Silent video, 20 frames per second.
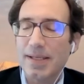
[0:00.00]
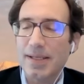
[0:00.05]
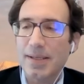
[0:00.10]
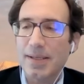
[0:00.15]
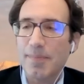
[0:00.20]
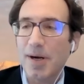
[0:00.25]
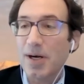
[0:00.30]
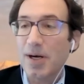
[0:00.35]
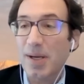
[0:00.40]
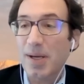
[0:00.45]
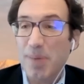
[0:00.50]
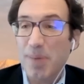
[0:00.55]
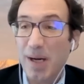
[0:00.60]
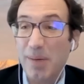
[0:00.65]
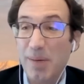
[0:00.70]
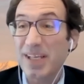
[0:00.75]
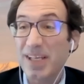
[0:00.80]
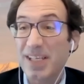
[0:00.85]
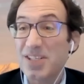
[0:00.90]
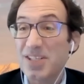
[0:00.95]
the American
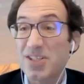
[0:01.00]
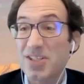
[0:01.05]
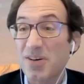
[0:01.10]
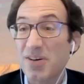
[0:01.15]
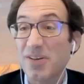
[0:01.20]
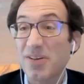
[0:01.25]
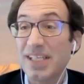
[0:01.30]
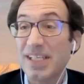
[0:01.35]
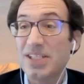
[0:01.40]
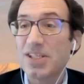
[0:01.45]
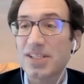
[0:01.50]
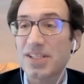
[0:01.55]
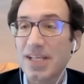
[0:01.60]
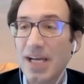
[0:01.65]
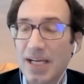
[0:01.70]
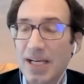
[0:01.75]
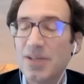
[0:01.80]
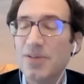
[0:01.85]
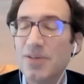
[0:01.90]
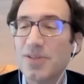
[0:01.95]
public is generally just
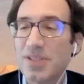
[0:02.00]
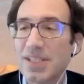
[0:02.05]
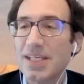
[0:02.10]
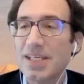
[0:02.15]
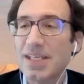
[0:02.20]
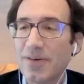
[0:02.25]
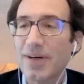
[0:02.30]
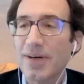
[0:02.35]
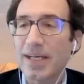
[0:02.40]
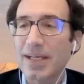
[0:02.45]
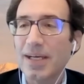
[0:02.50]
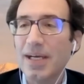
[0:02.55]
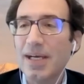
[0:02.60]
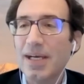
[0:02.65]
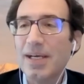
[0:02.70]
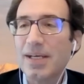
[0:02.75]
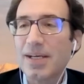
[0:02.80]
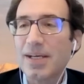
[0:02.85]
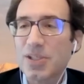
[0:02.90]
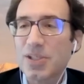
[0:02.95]
not used to hearing,
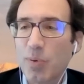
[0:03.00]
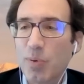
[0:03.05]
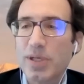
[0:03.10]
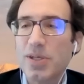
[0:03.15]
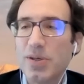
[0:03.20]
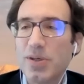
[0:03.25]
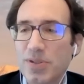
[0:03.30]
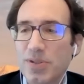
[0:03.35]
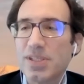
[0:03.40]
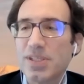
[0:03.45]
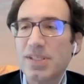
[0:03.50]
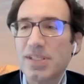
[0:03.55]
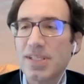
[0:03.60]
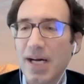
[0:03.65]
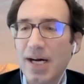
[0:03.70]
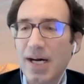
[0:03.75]
because we're used to